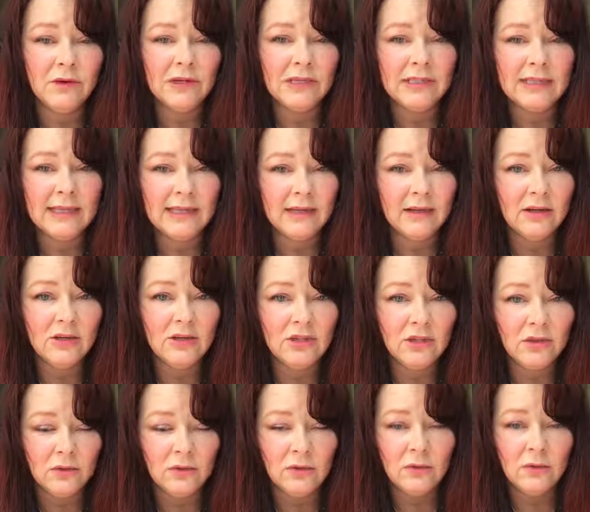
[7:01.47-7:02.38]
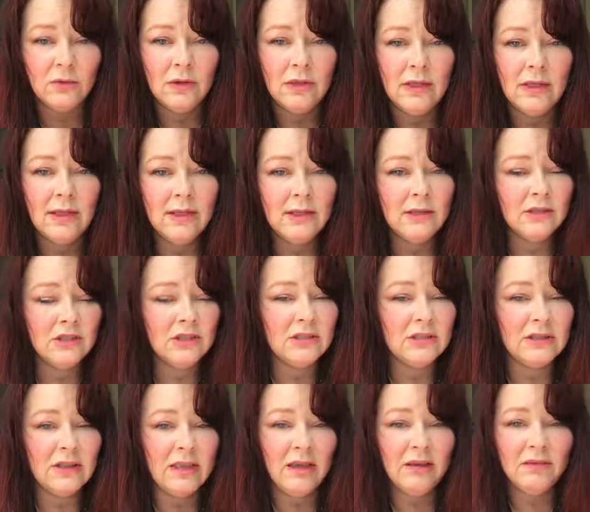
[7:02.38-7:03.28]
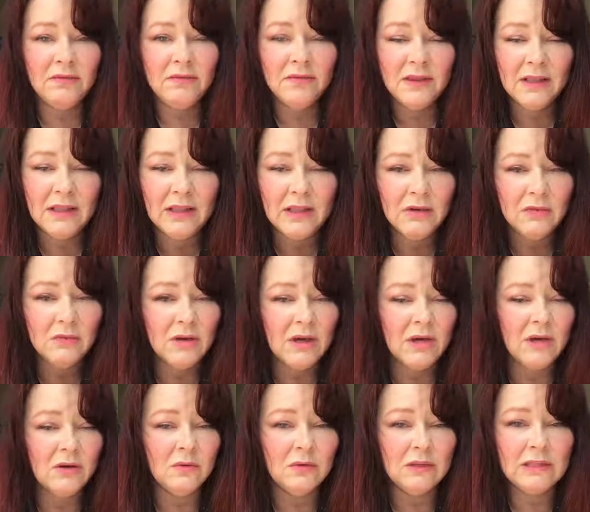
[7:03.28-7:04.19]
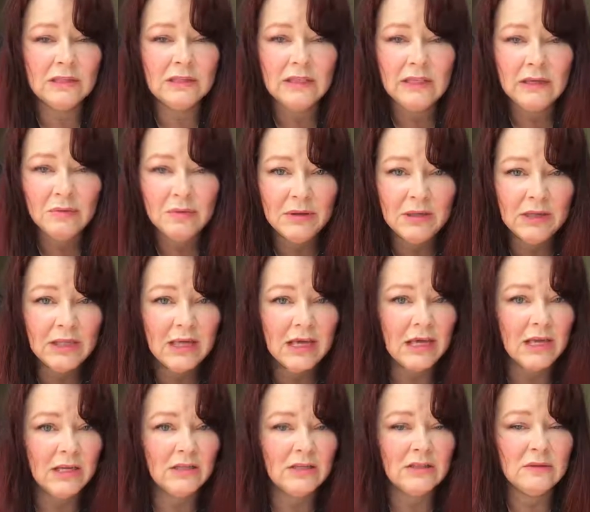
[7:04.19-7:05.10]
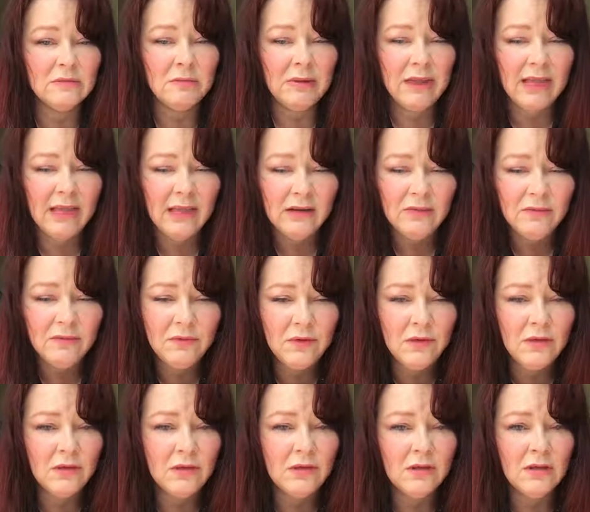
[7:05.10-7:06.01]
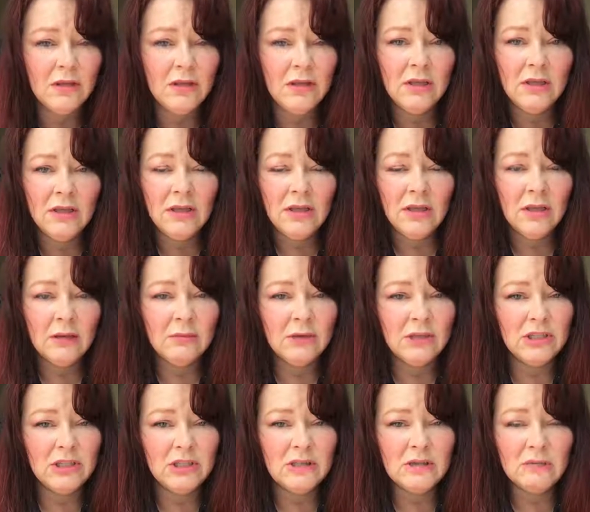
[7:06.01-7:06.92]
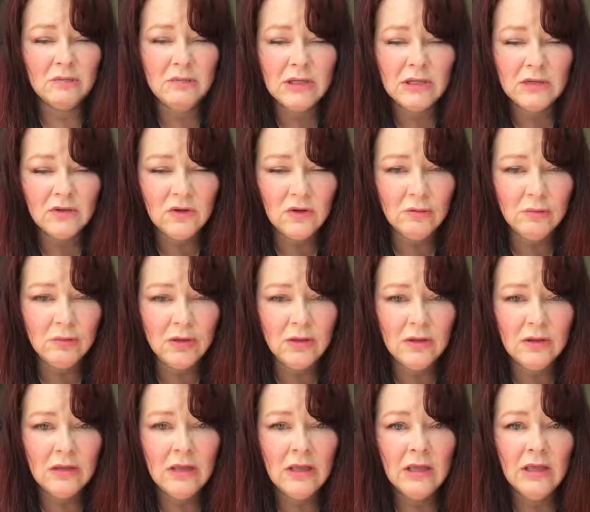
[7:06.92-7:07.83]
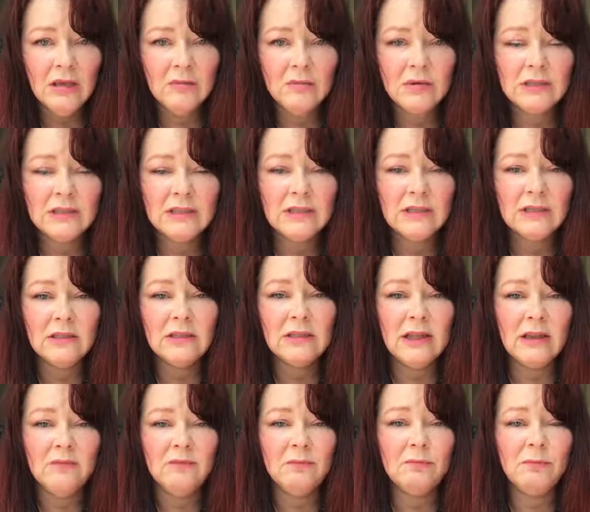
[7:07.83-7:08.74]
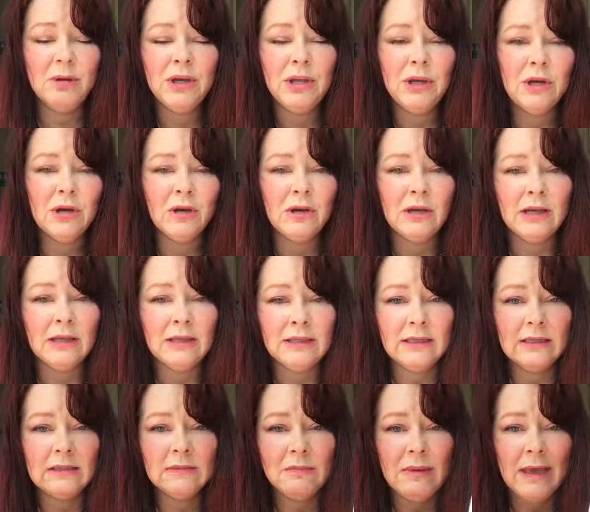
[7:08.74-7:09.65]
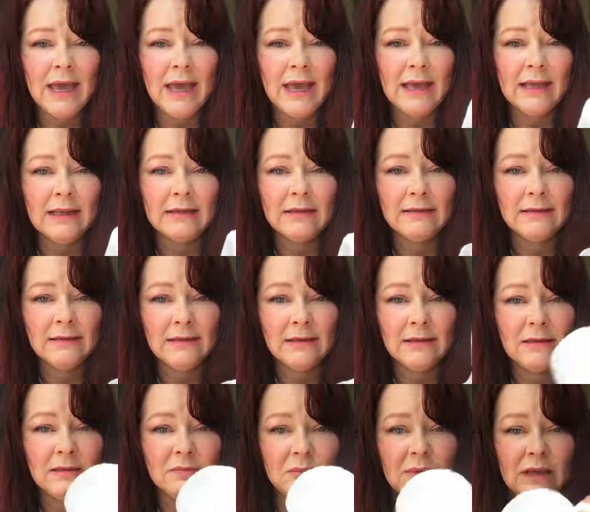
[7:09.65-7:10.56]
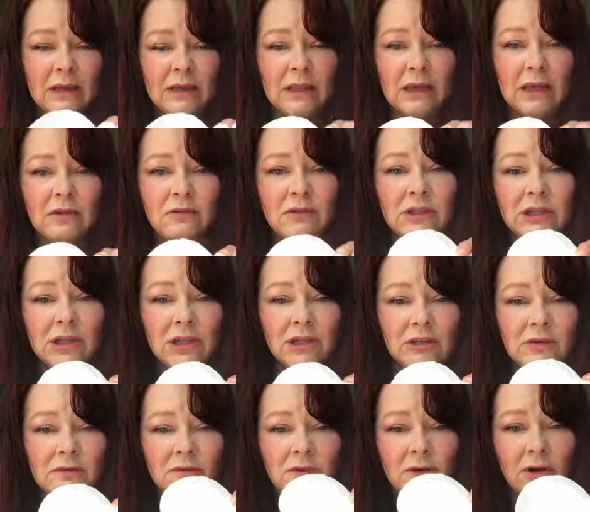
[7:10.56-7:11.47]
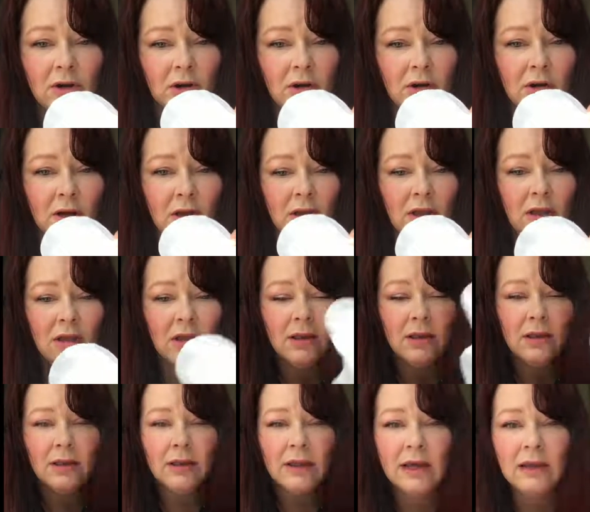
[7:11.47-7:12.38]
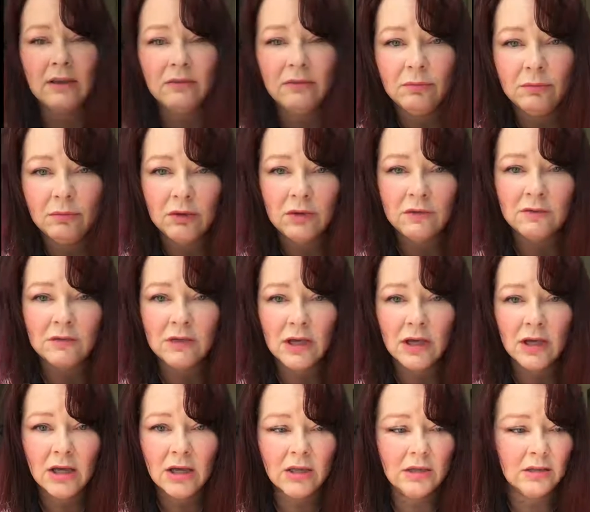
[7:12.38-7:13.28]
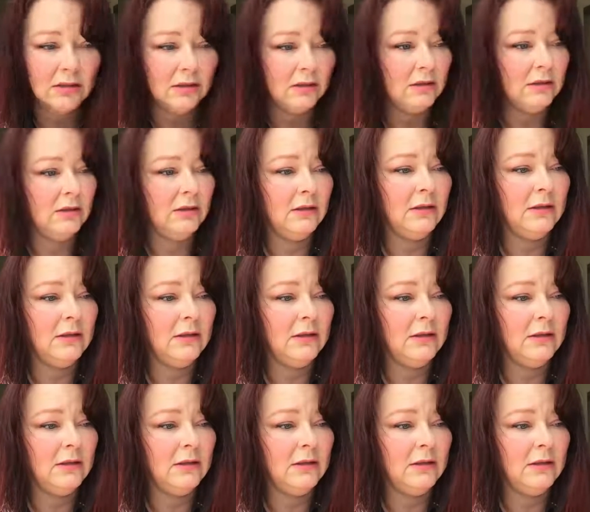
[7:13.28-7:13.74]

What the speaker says: for a day or two, just not feeling well, would sleep a lot, just painful. I mean, just miserable. But since I've put her on these pads, it's been a life changer for her. Life moves on.